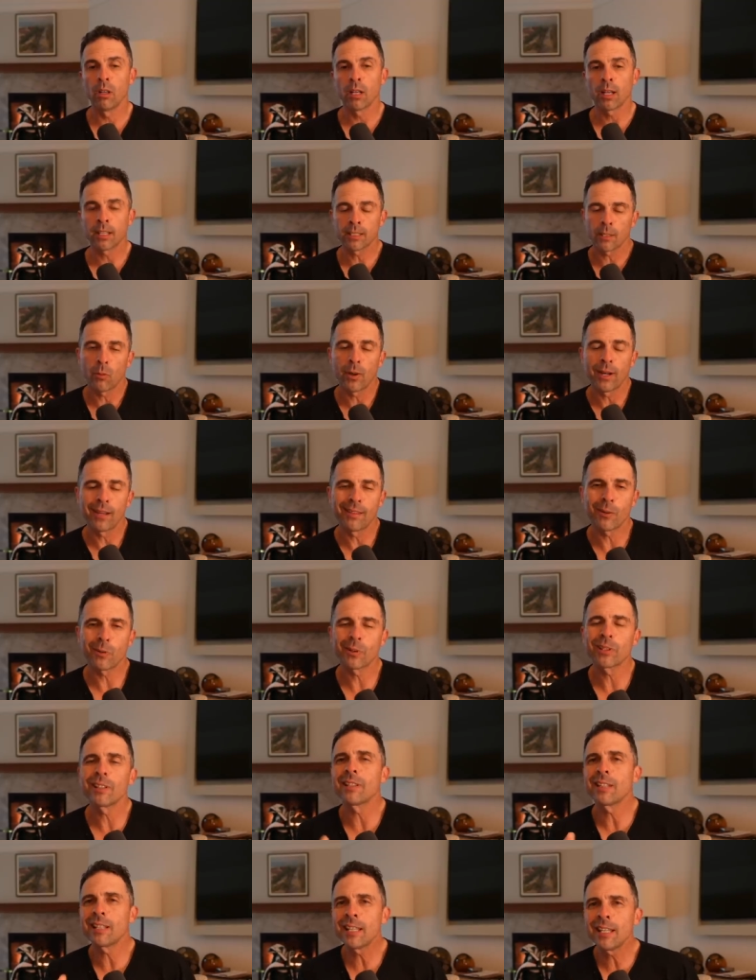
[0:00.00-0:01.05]
because I went in there
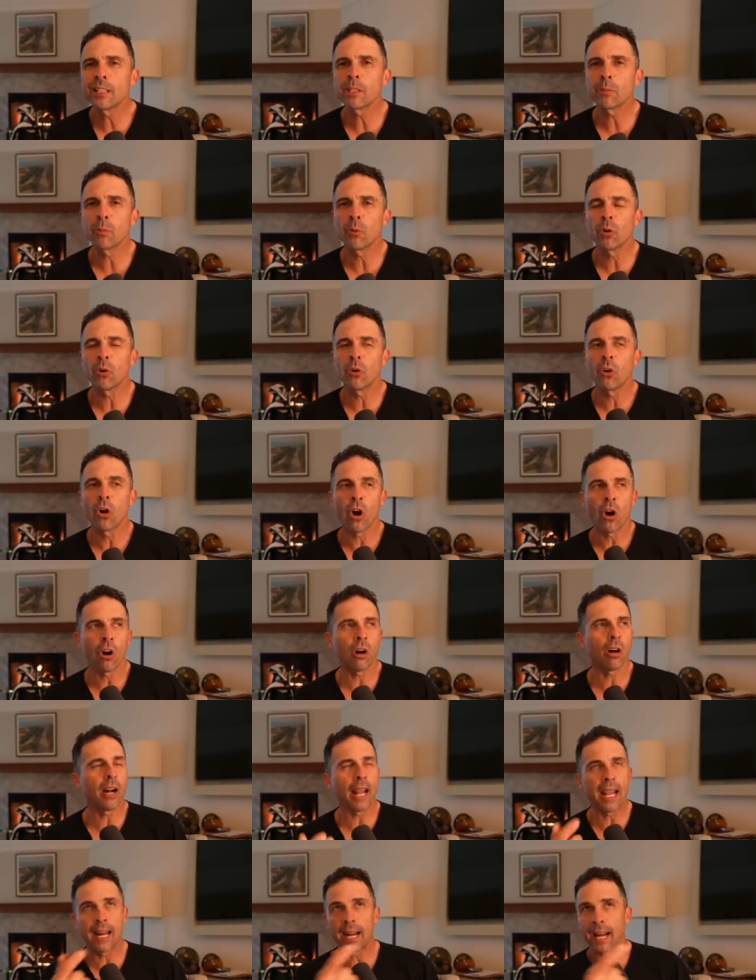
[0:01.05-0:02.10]
with a teachable
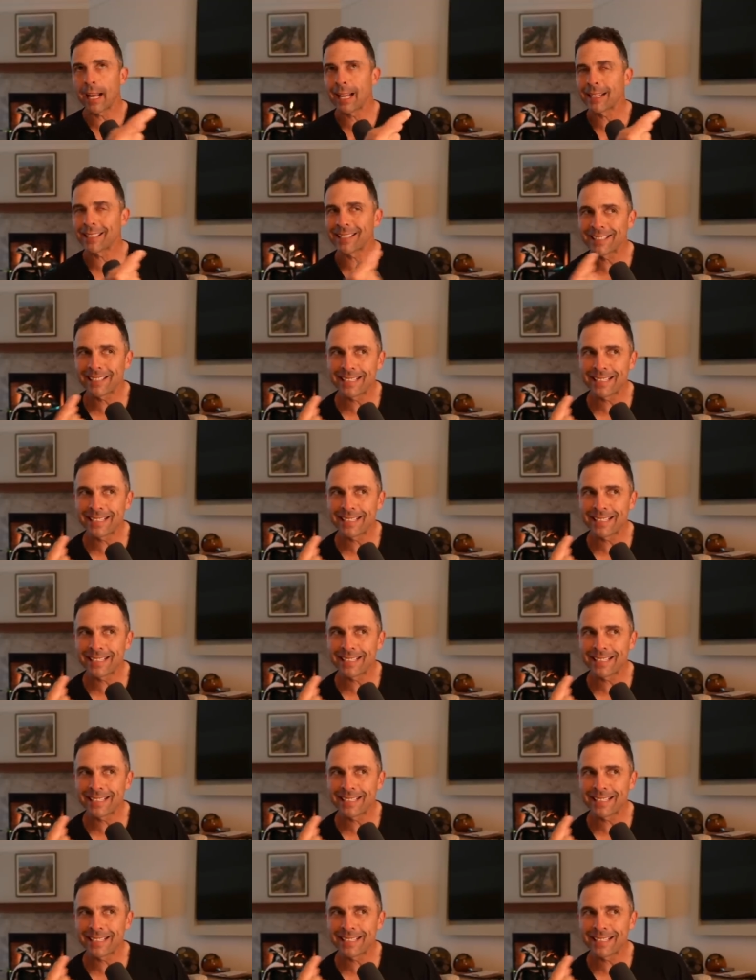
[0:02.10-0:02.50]
heart and I got to